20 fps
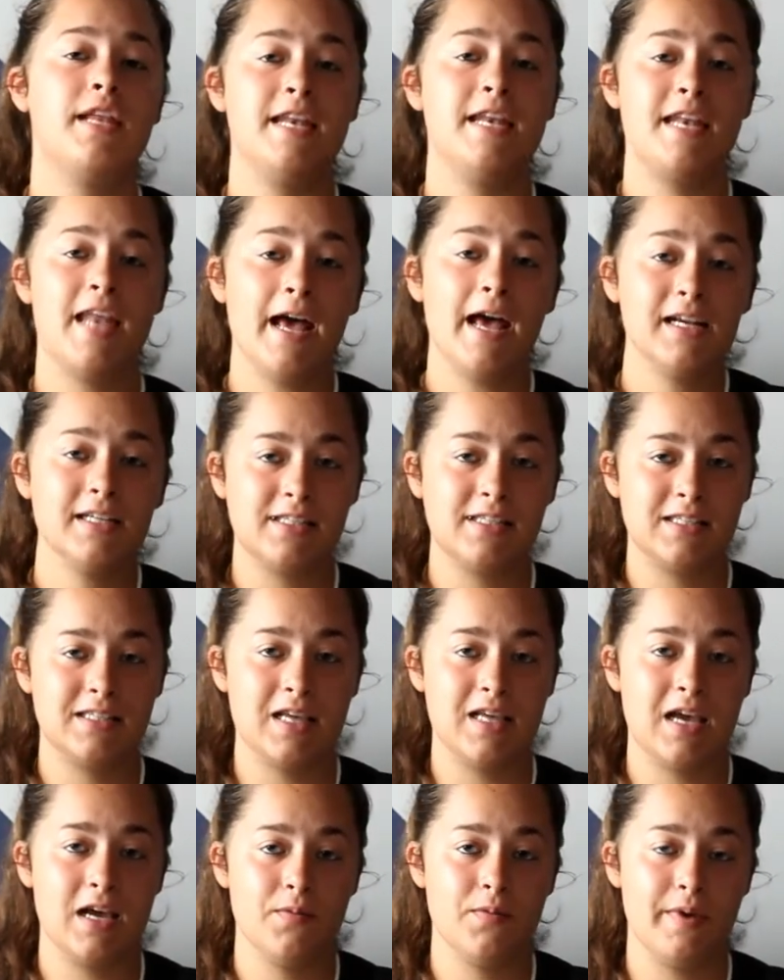the next
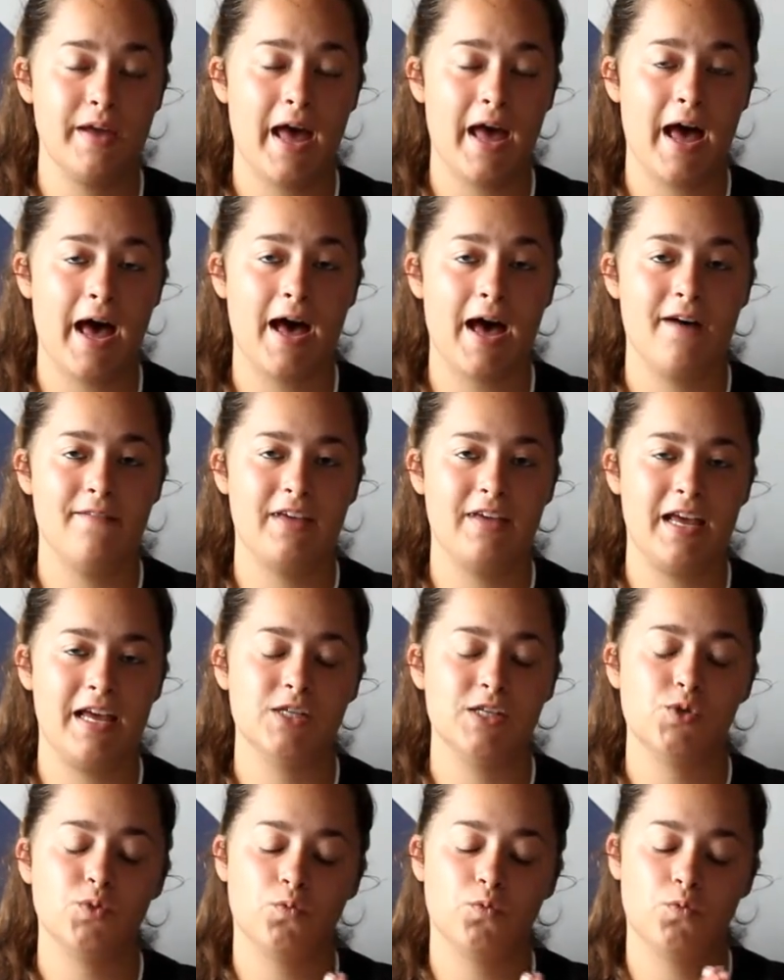thing we have
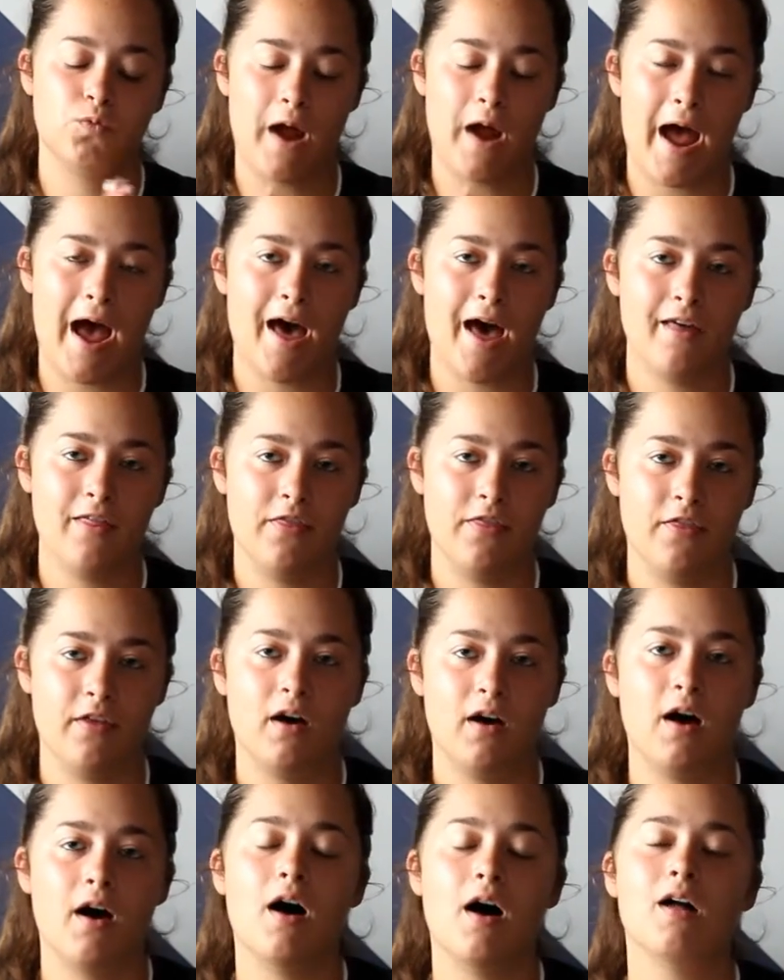is Wrath,
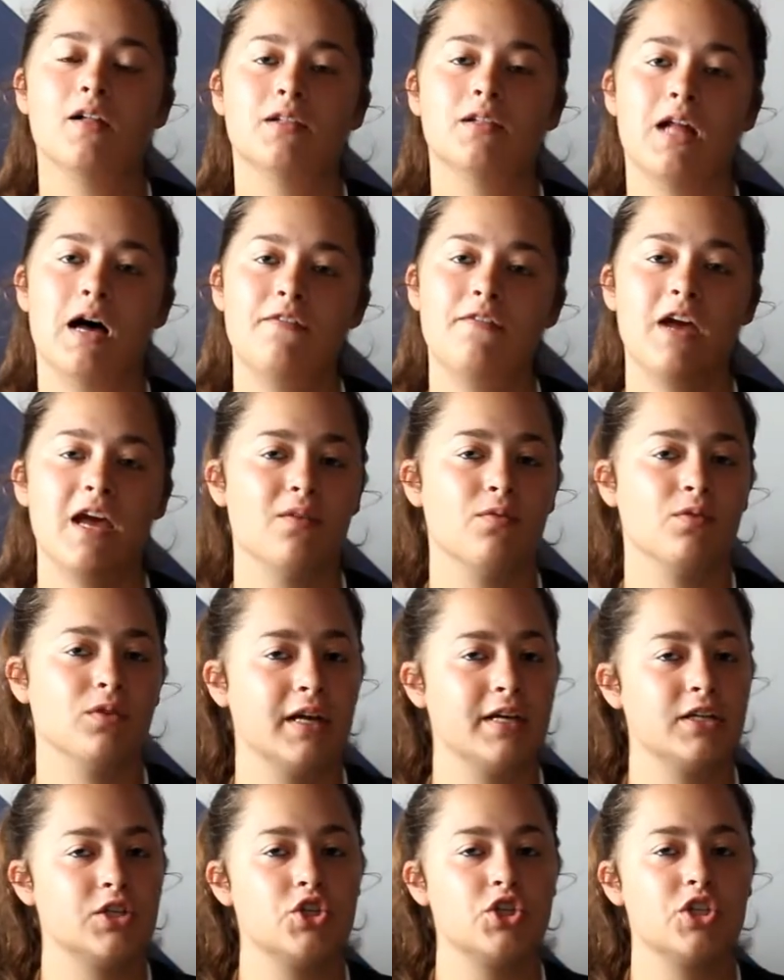a love-hate
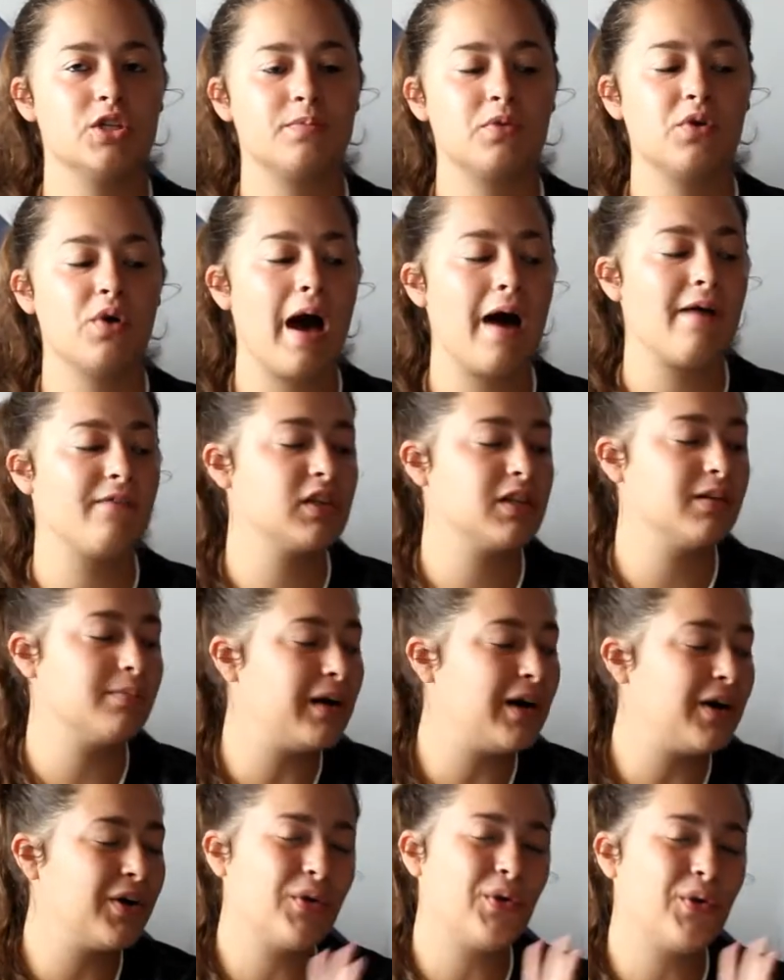relationship you have with the
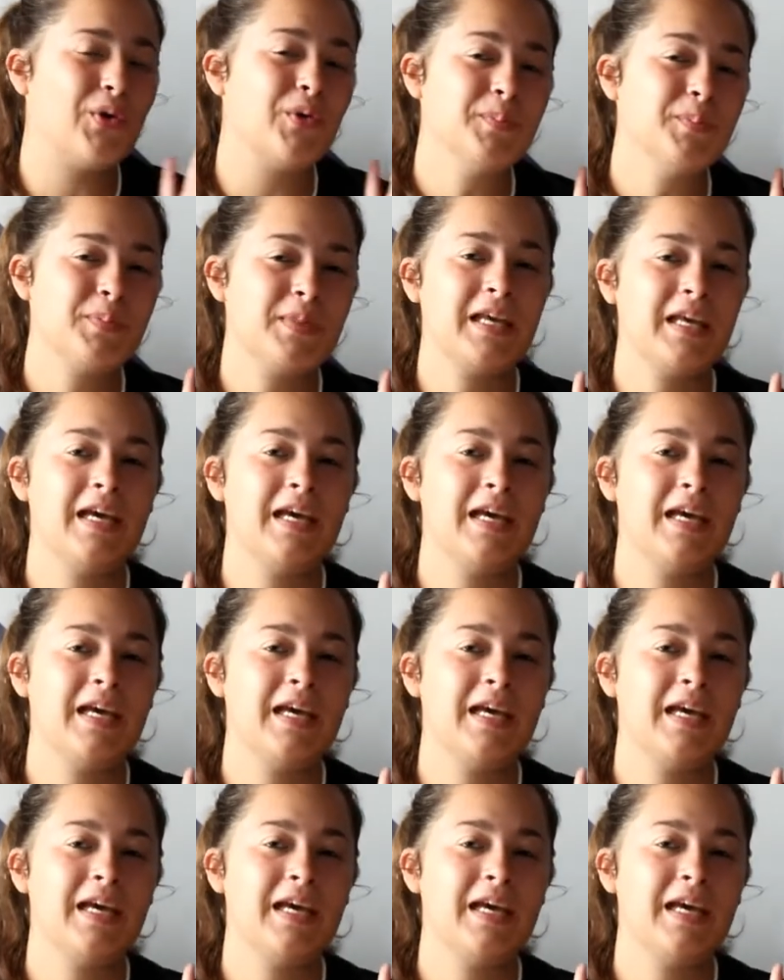model.